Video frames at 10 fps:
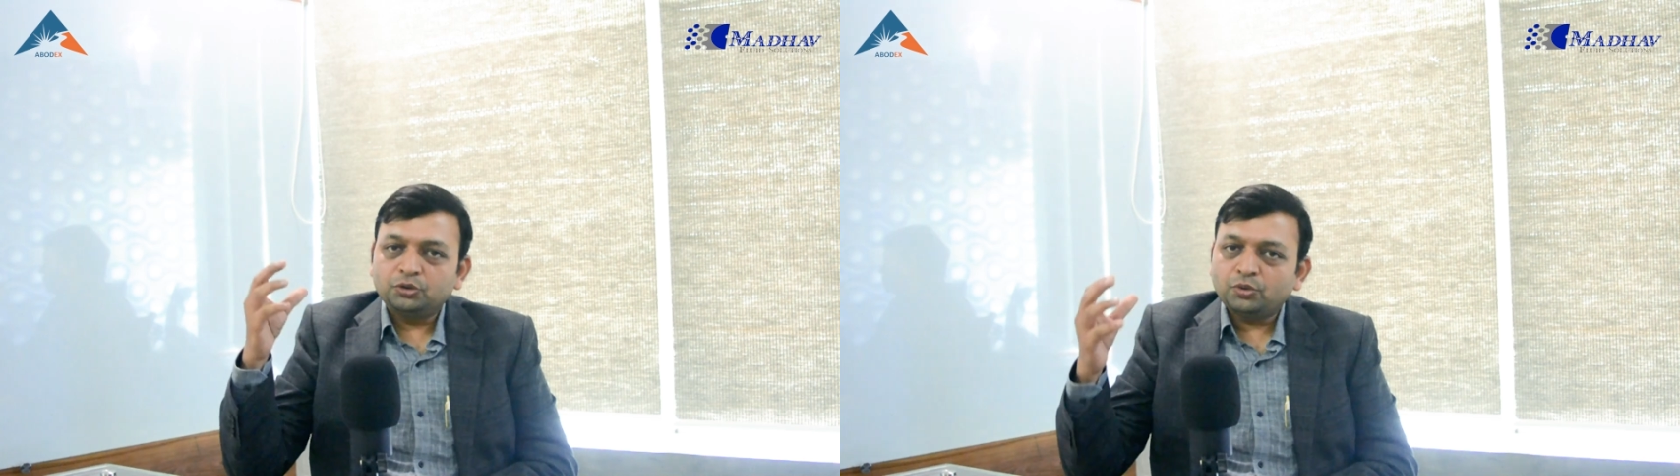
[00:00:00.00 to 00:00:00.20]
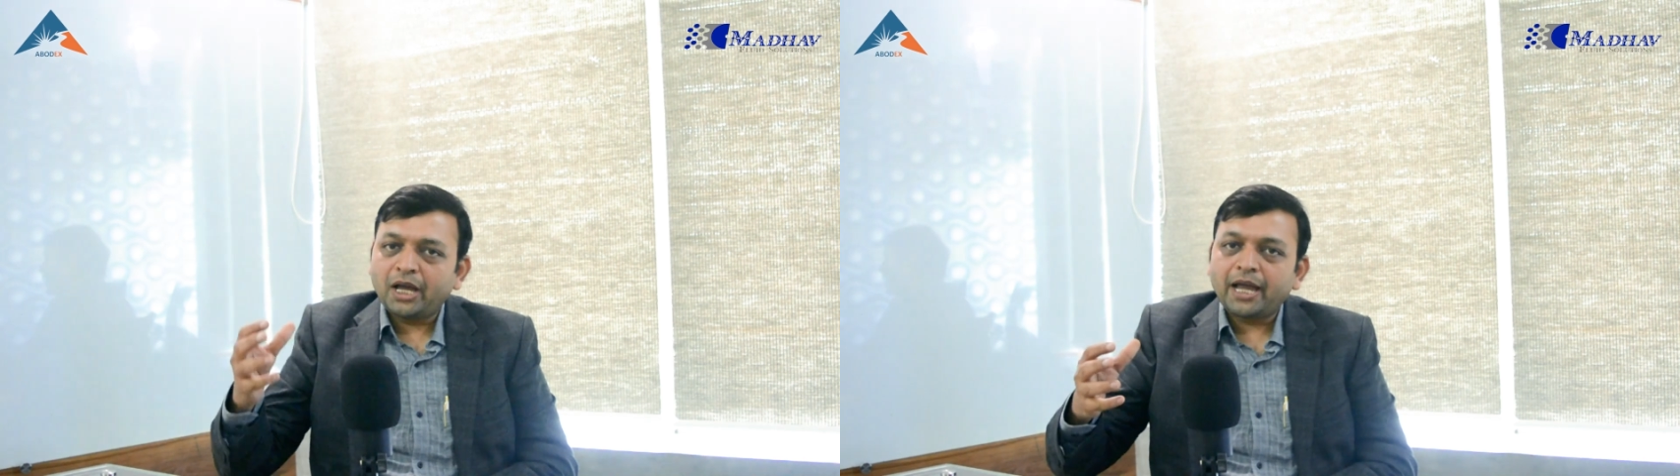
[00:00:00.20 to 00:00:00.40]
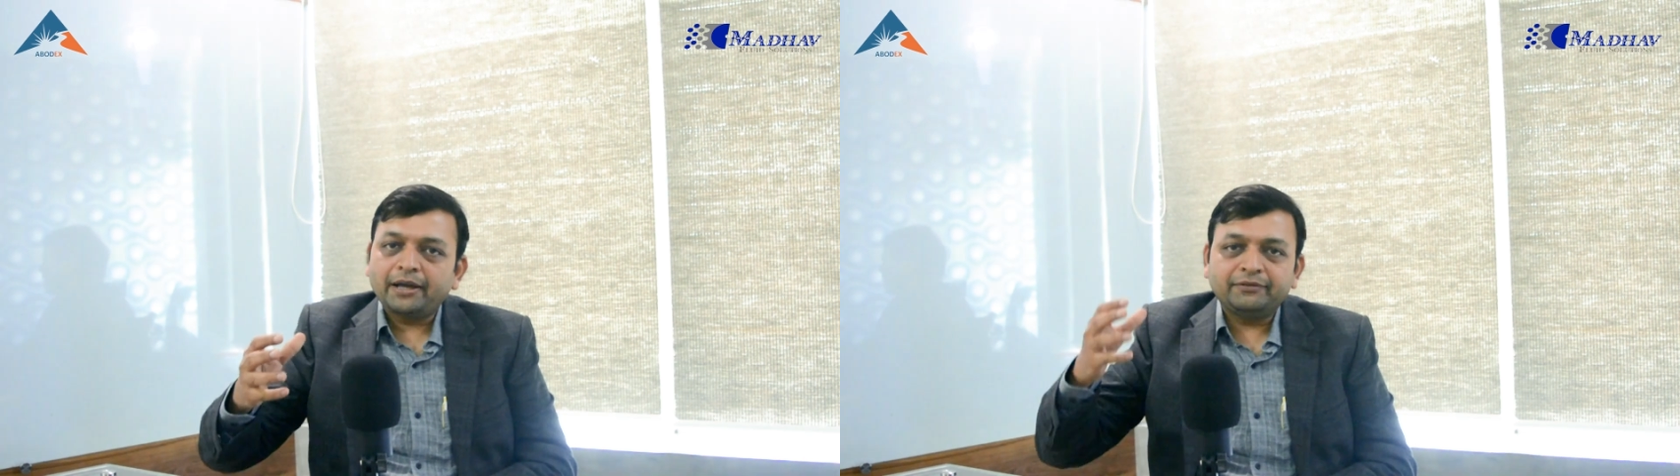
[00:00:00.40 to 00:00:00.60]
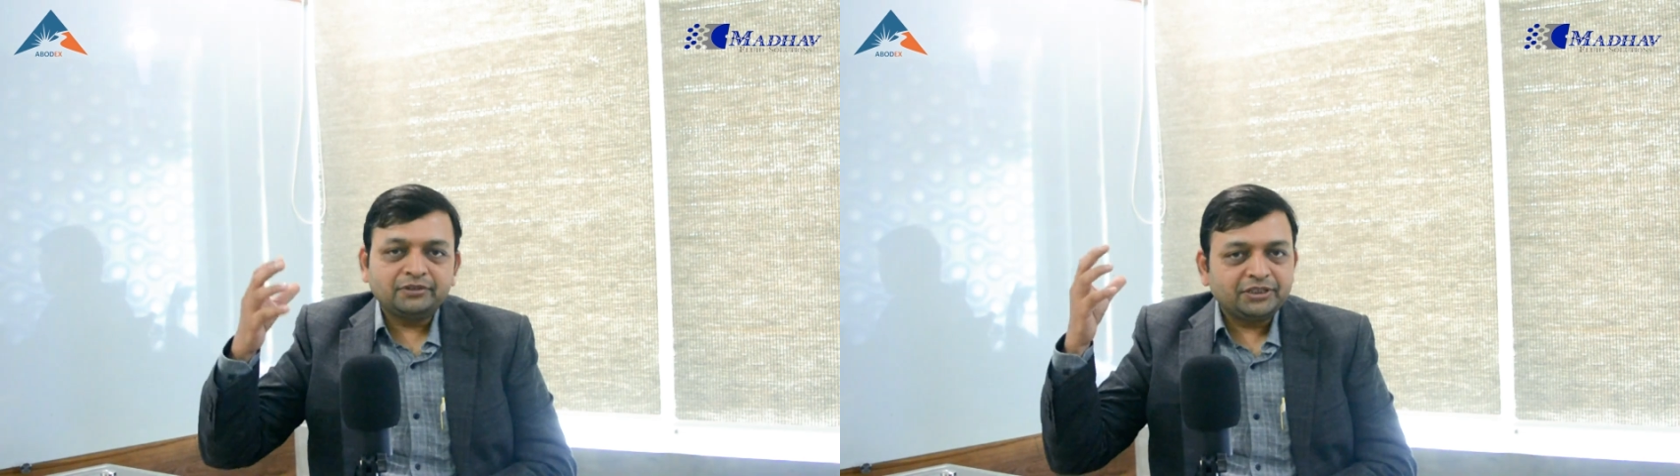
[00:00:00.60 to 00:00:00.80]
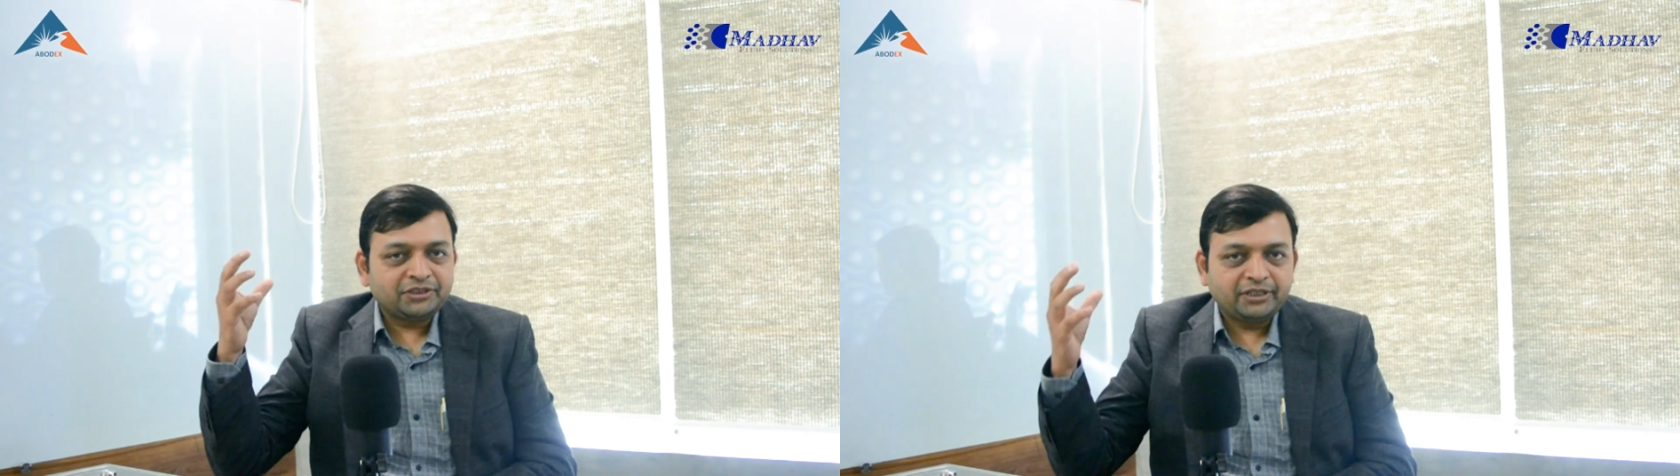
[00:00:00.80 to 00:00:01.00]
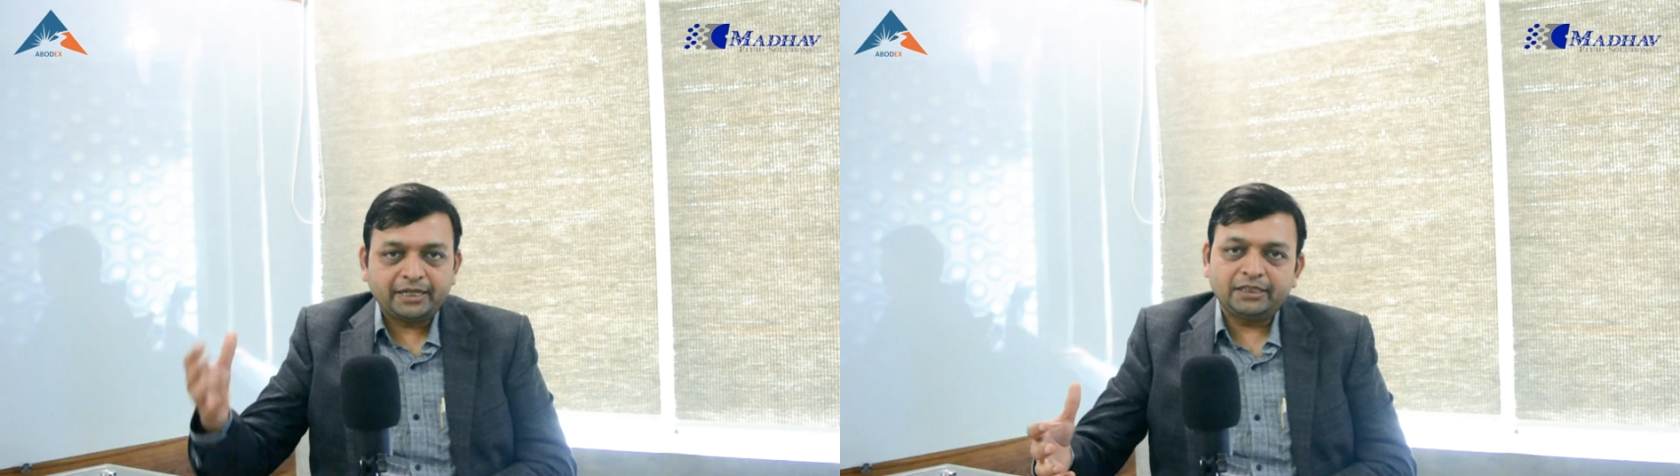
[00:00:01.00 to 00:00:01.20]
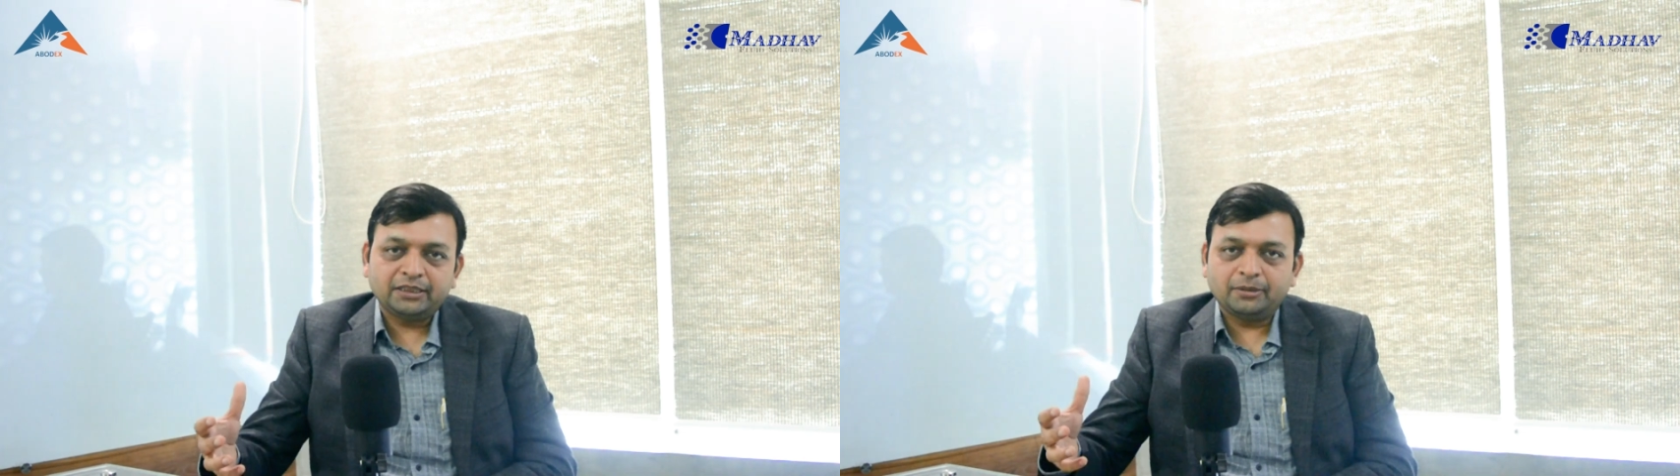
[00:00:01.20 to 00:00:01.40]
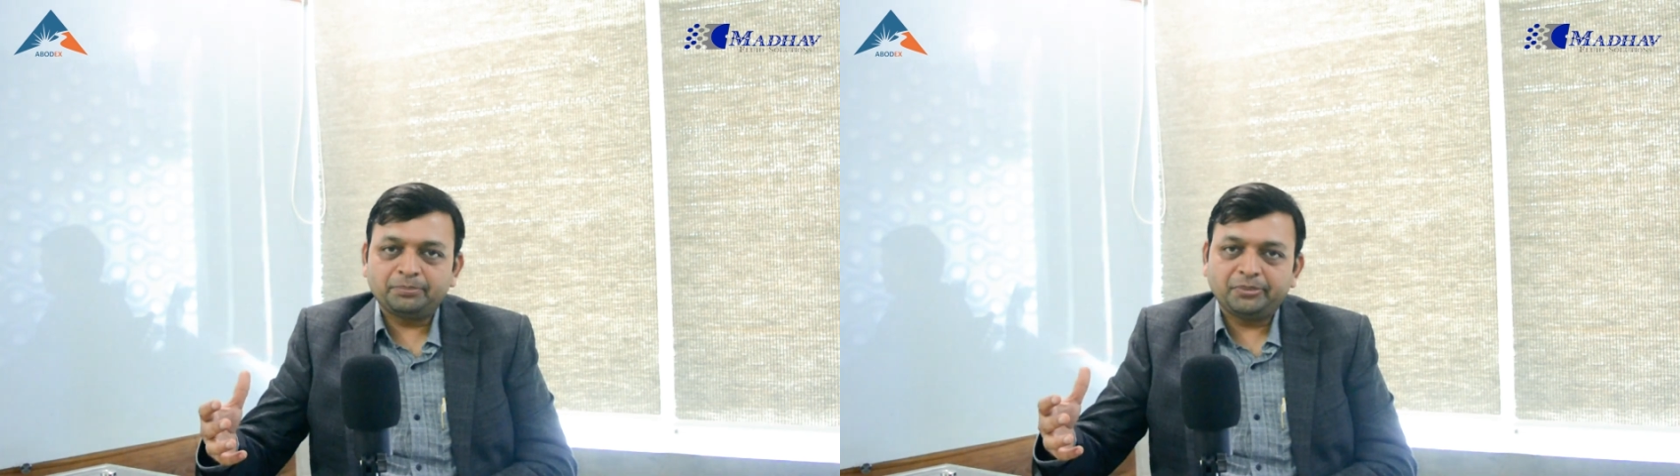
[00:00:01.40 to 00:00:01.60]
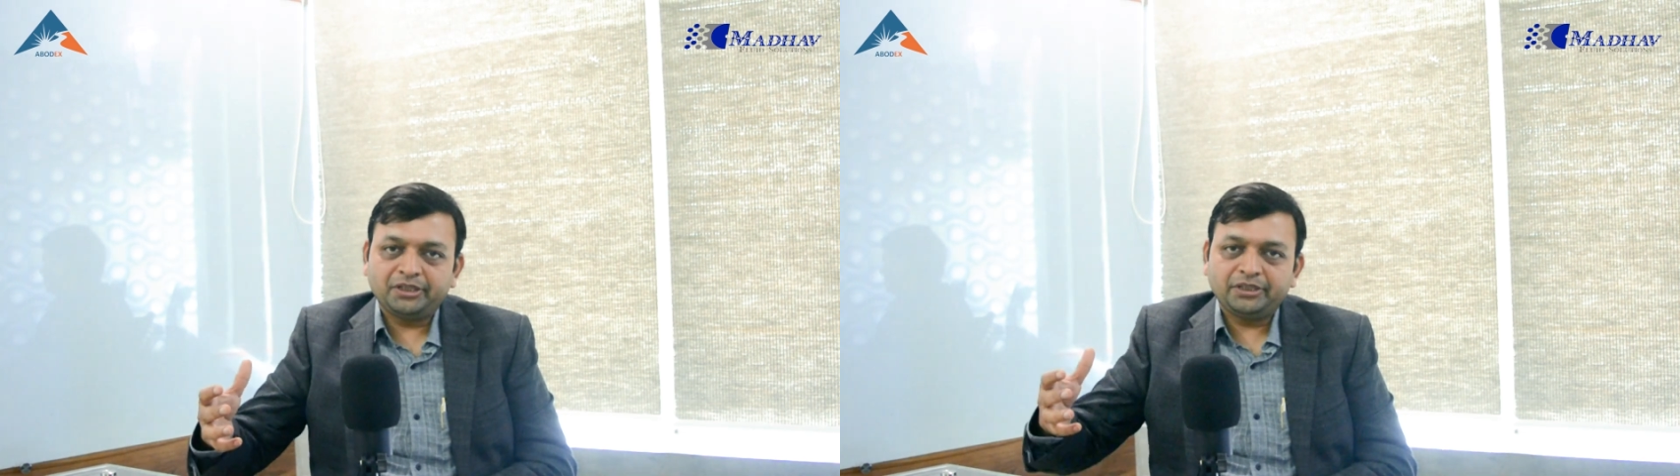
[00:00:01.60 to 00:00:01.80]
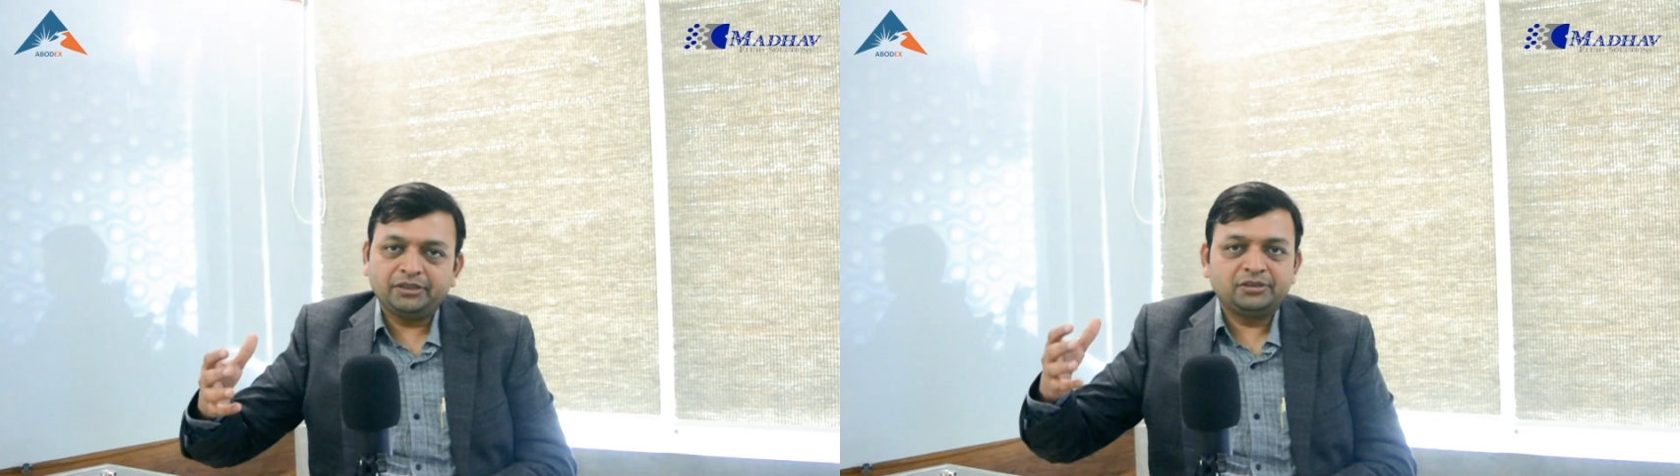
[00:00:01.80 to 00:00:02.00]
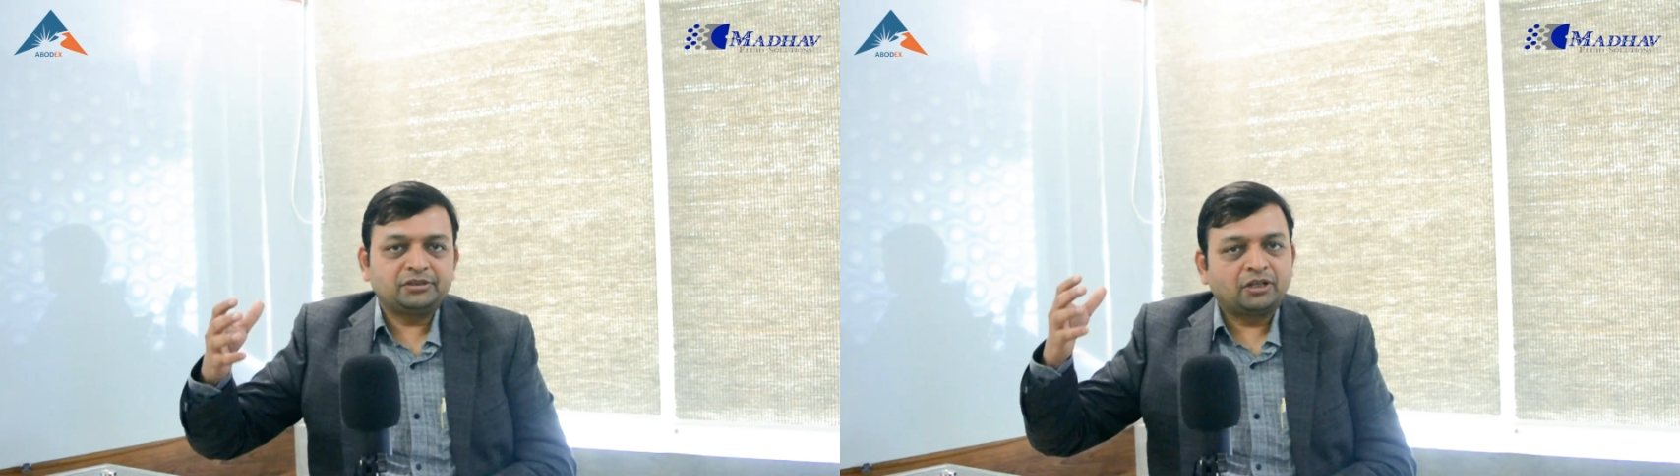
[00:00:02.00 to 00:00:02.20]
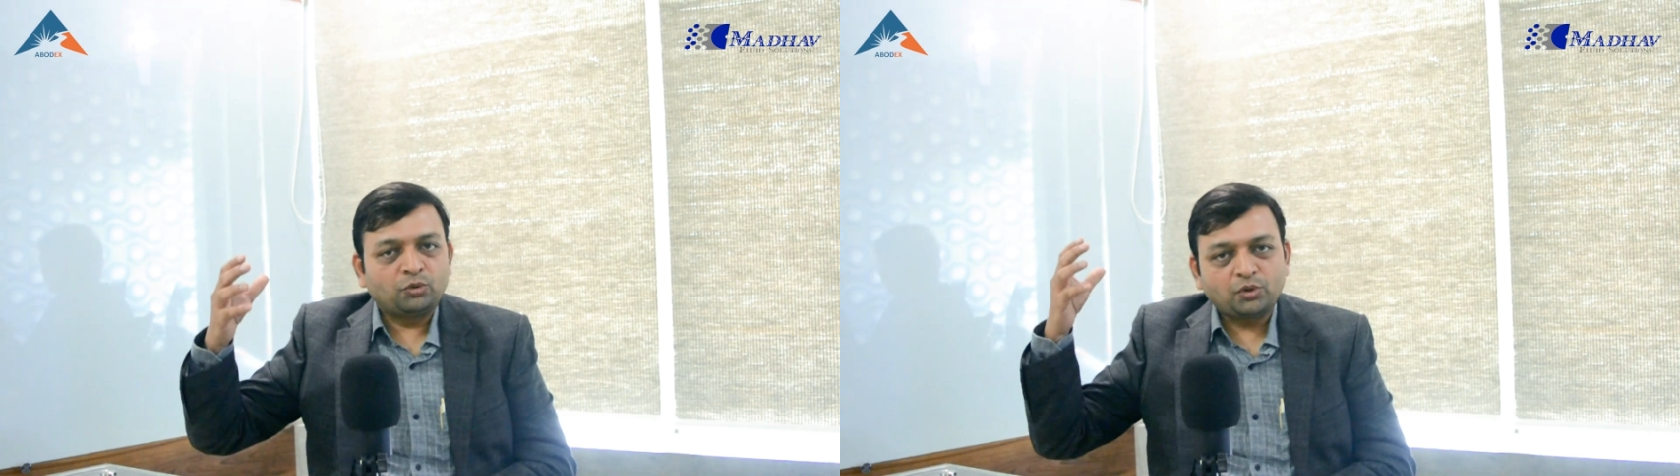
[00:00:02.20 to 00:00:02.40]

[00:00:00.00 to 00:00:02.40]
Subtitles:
You have these great companies